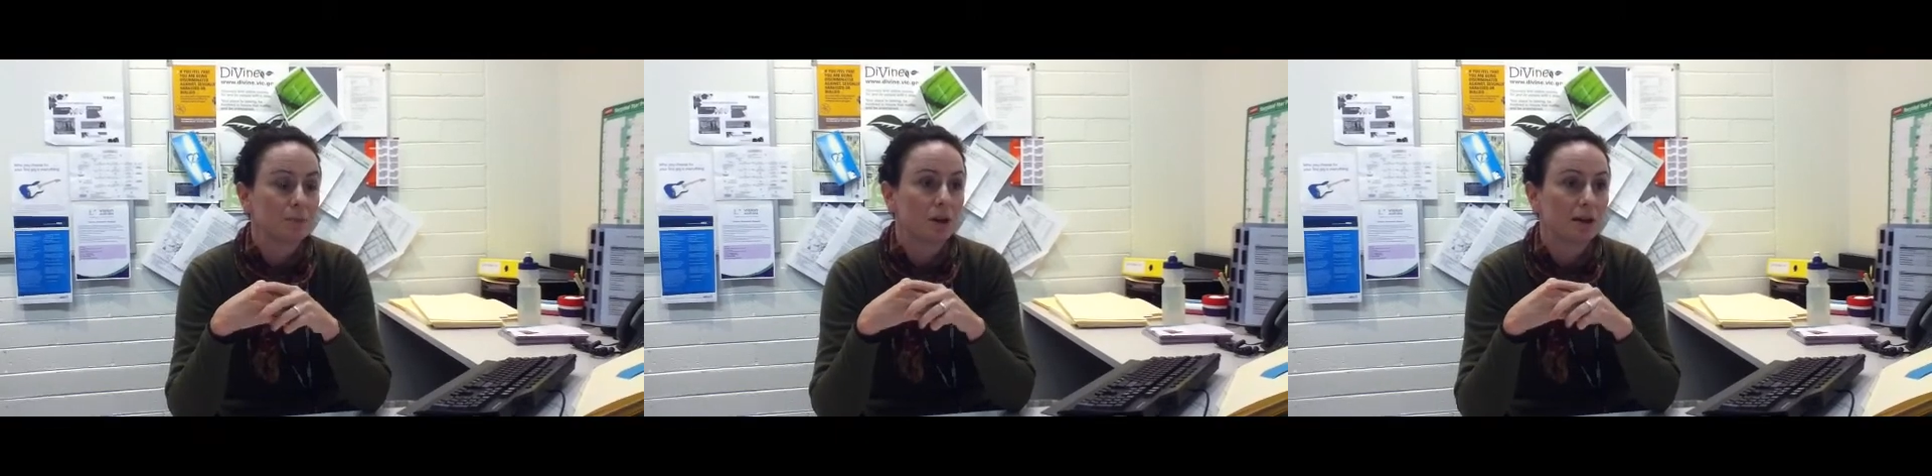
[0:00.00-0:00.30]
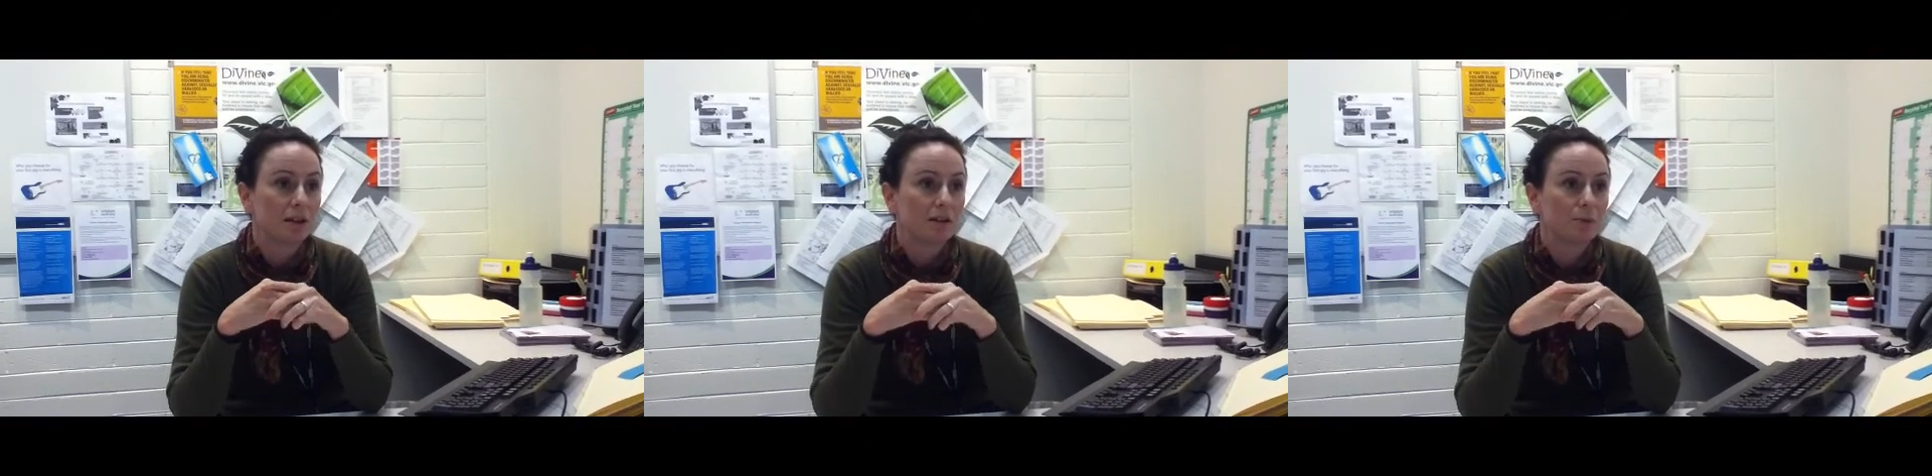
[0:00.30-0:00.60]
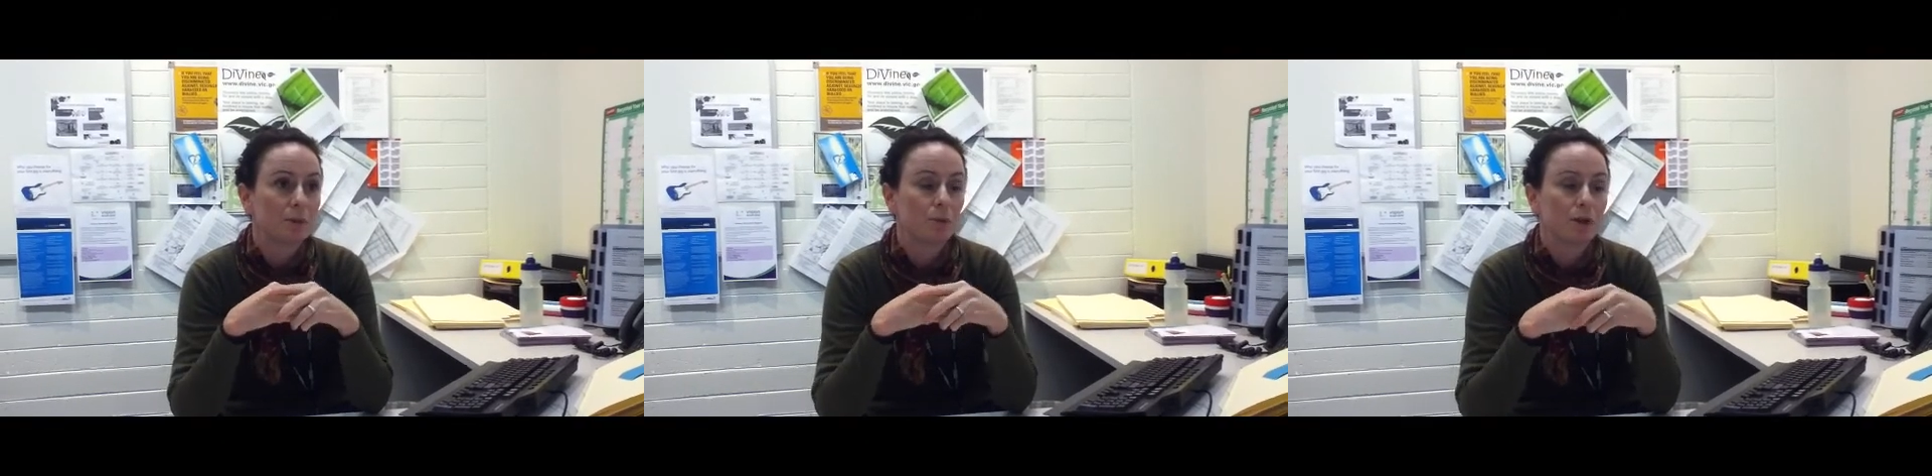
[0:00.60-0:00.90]
might need to
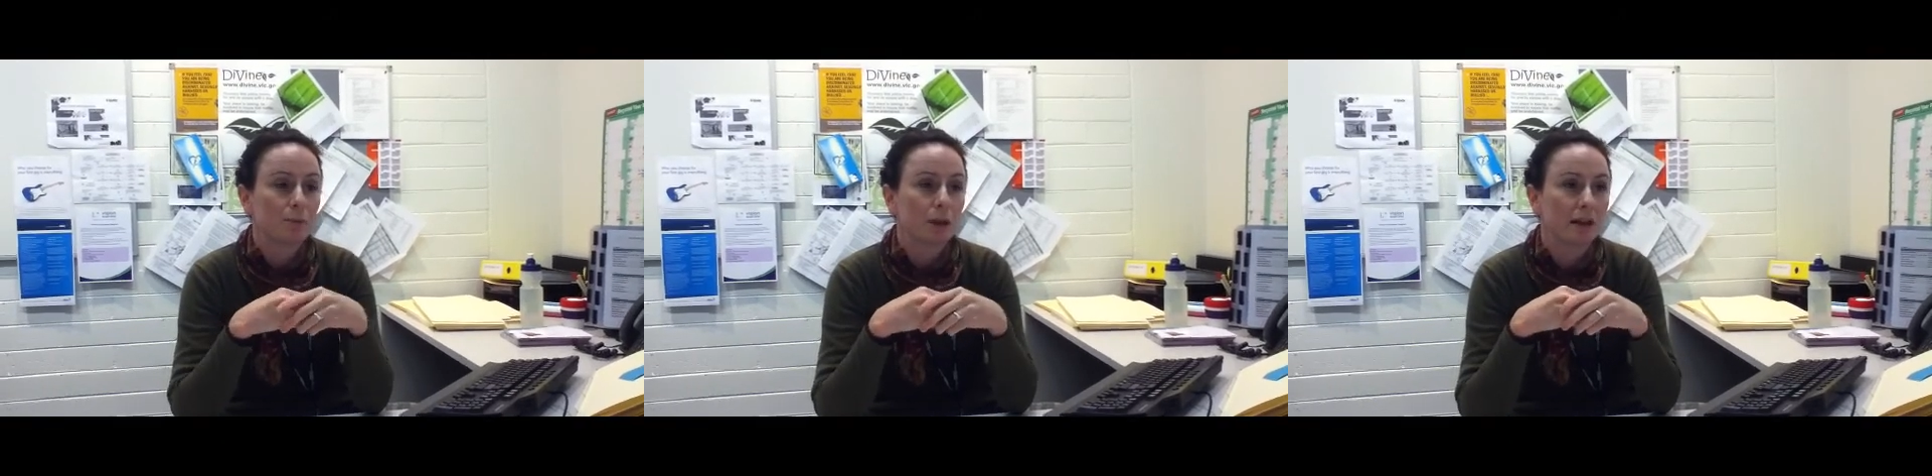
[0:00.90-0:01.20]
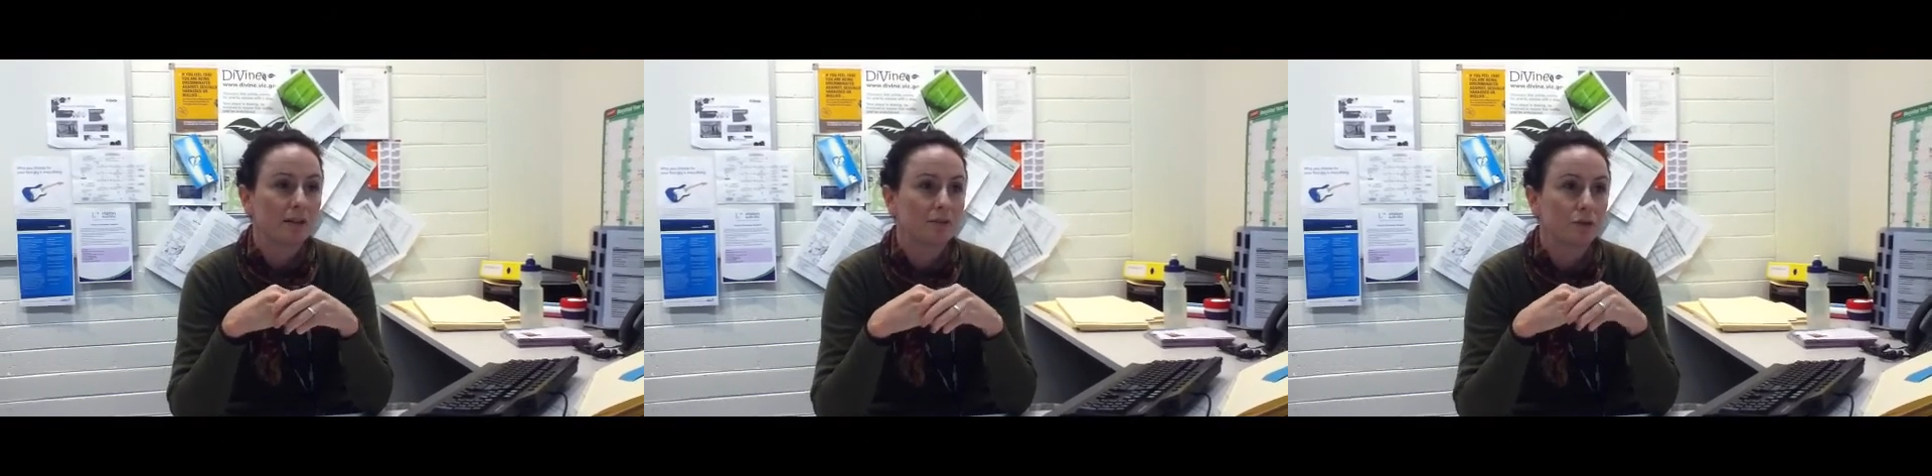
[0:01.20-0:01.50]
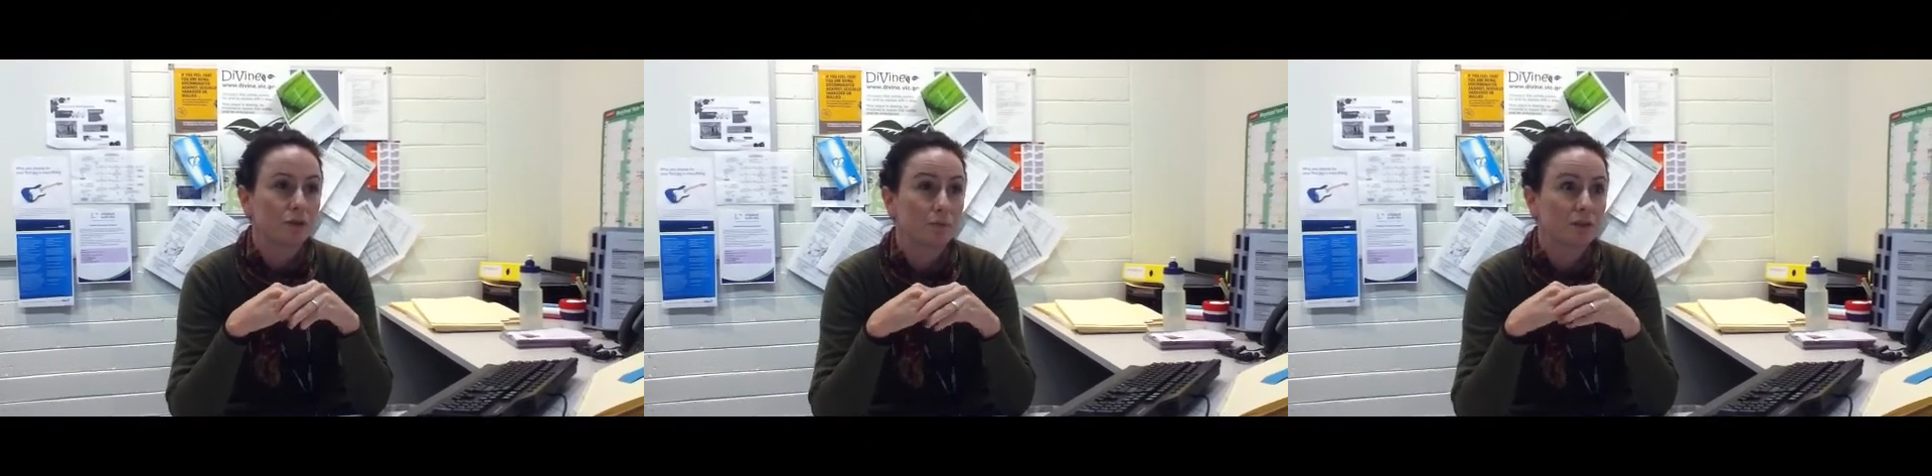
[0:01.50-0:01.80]
be put in place
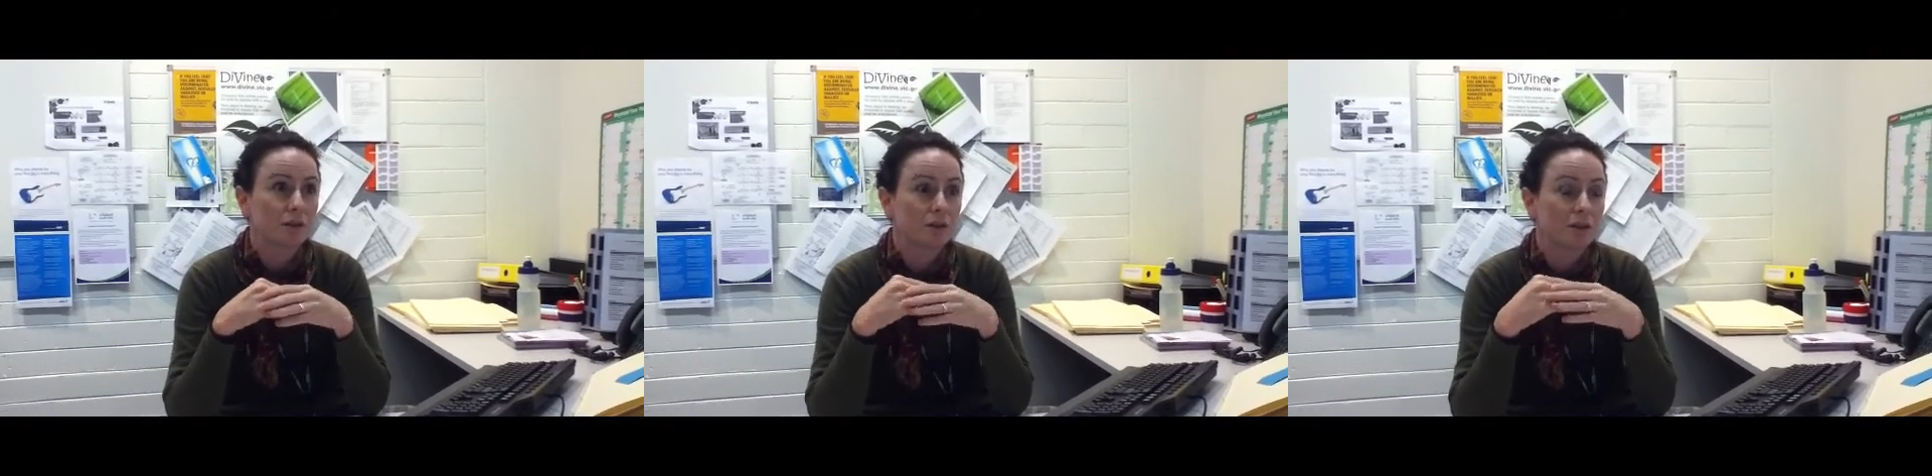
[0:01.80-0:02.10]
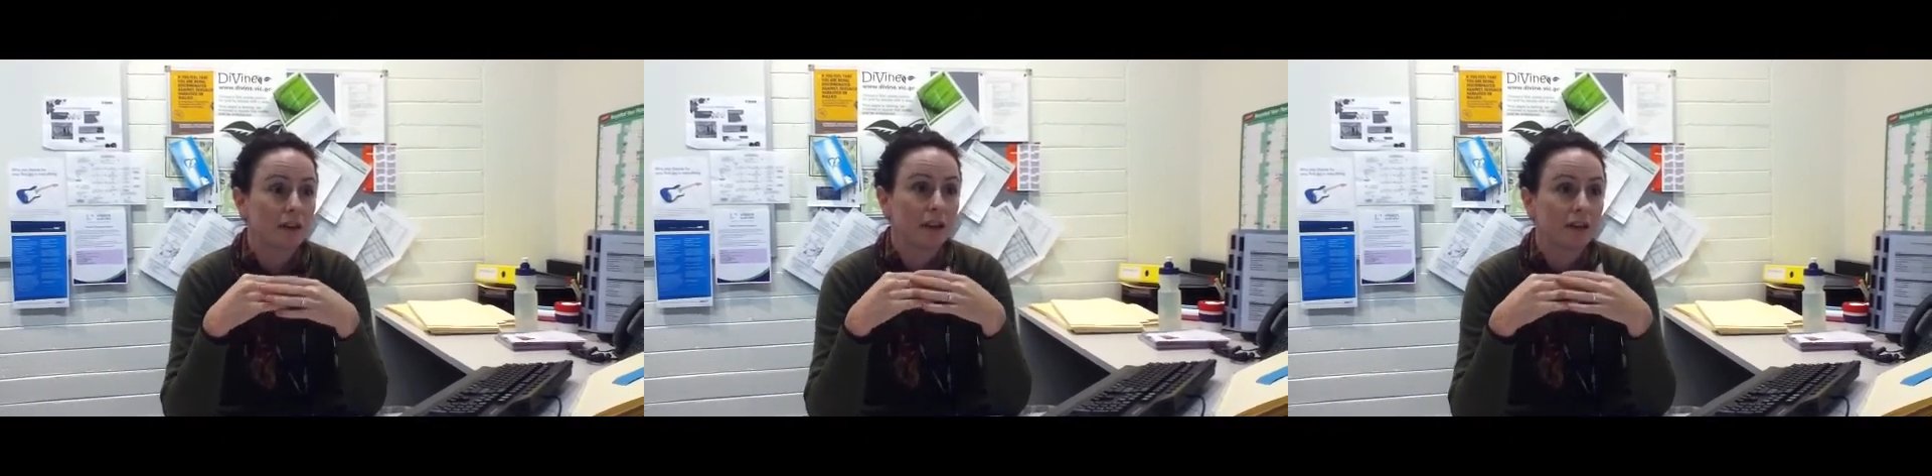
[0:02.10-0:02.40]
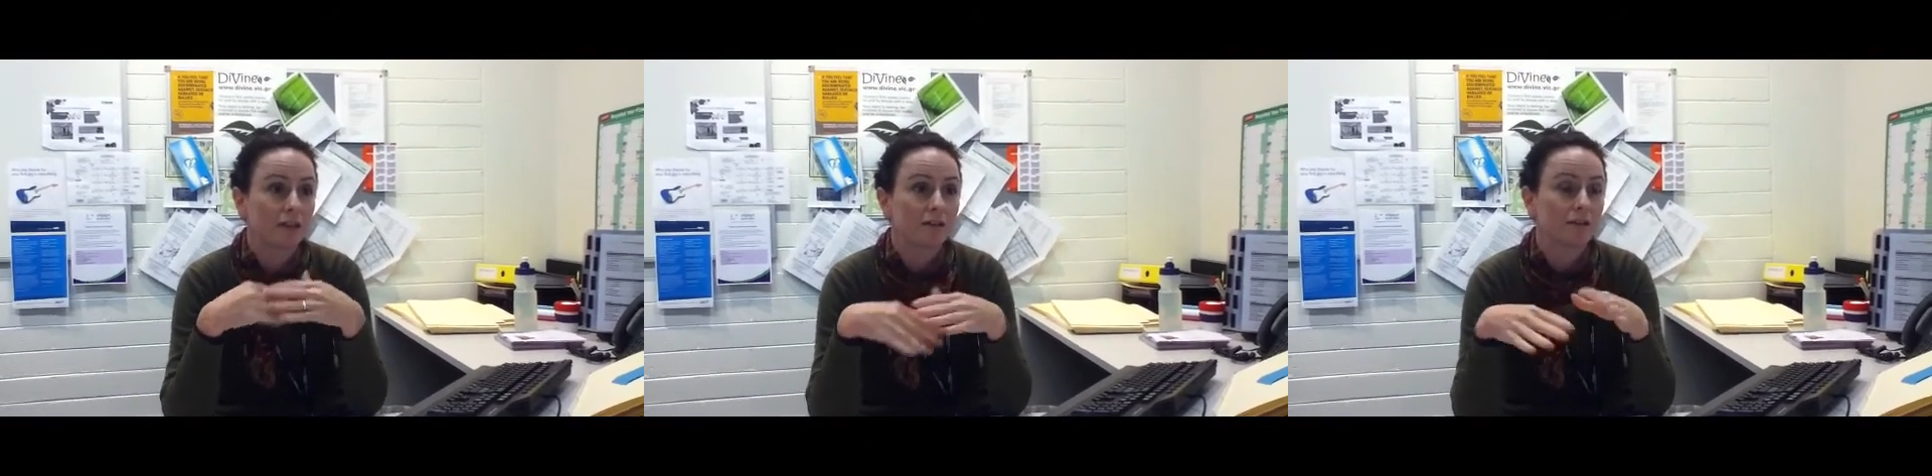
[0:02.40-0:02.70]
for them so that they
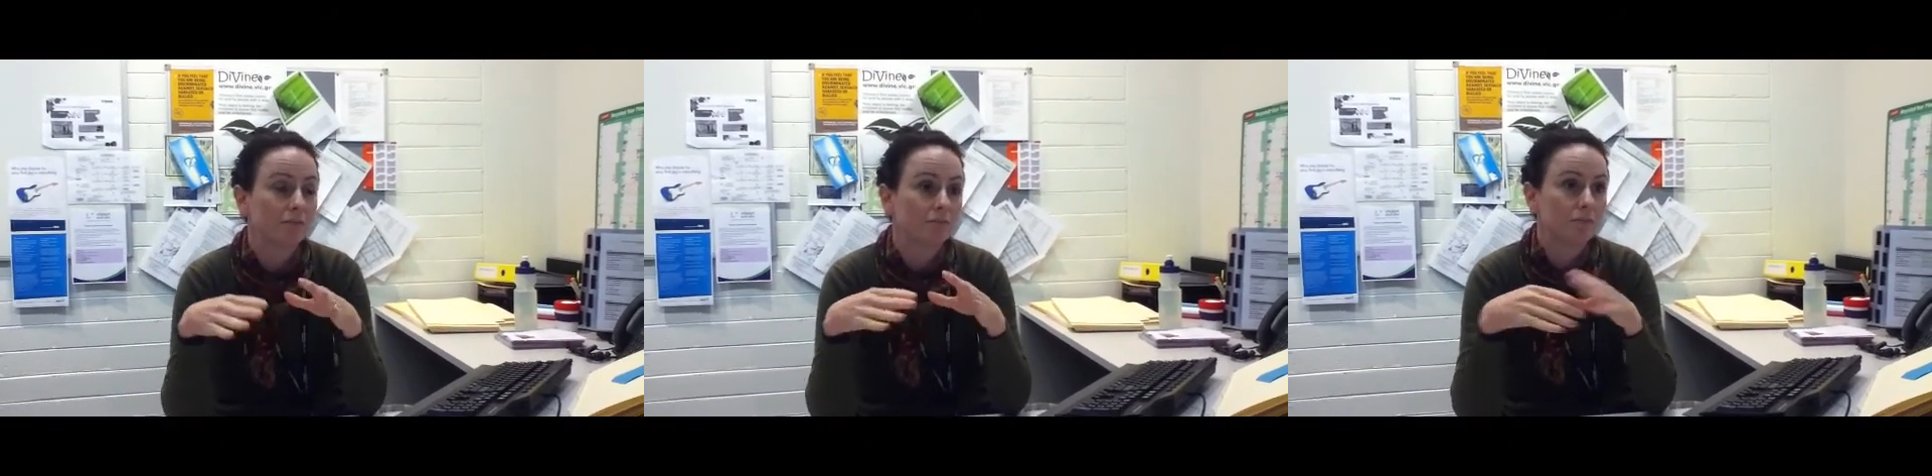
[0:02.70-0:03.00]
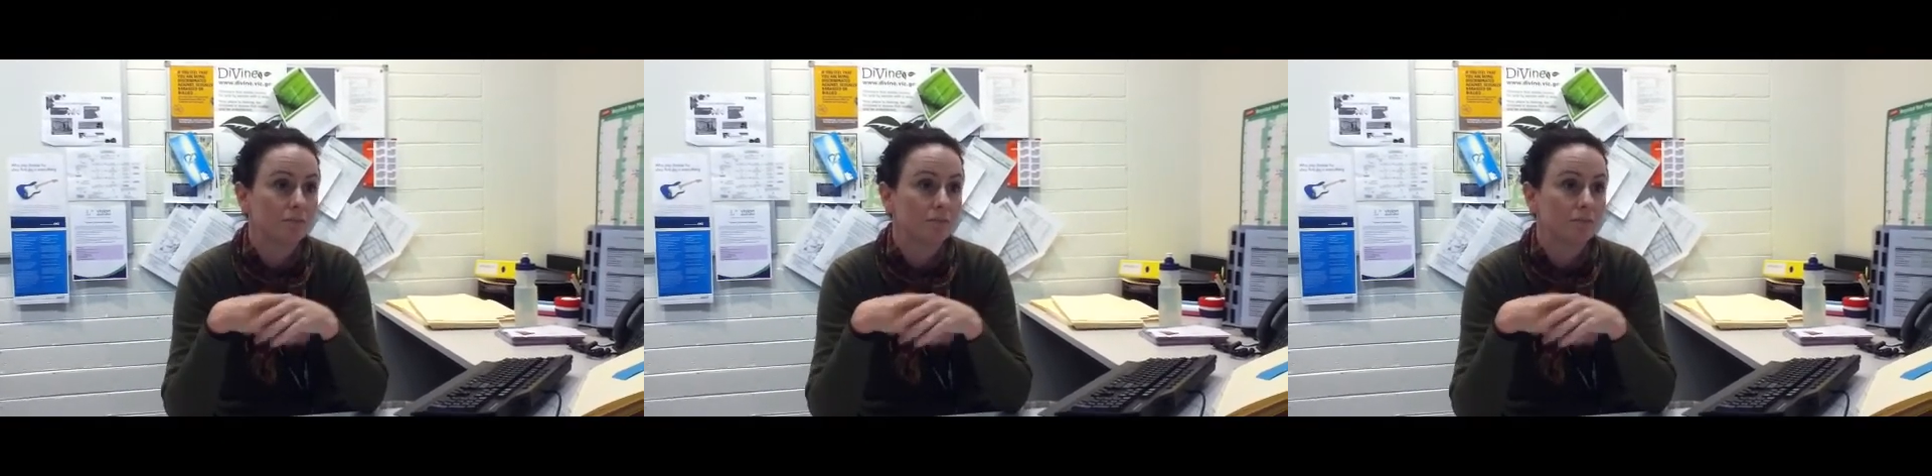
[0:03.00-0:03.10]
can